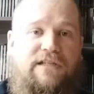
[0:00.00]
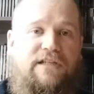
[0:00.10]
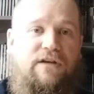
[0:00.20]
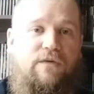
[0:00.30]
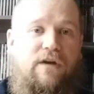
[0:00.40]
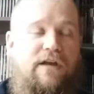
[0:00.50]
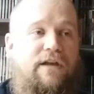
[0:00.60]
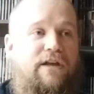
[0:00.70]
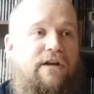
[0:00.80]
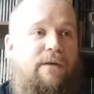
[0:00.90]
So,
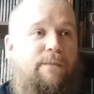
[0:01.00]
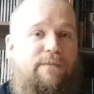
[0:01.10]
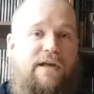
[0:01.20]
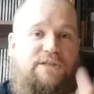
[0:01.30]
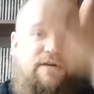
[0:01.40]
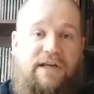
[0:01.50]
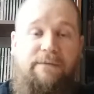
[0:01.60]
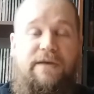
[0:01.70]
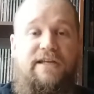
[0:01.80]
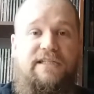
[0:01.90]
you know, might as well get a
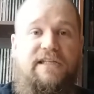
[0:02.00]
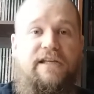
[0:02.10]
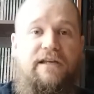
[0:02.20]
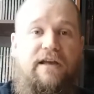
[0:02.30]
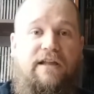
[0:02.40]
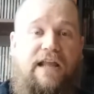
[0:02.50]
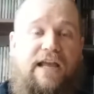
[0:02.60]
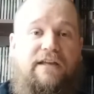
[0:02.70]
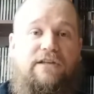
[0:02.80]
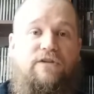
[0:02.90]
PC that I
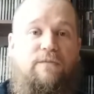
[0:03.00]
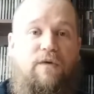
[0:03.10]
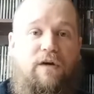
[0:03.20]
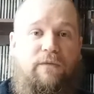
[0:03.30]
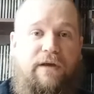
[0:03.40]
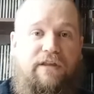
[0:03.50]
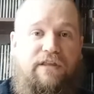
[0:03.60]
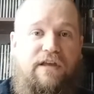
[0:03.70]
can do more with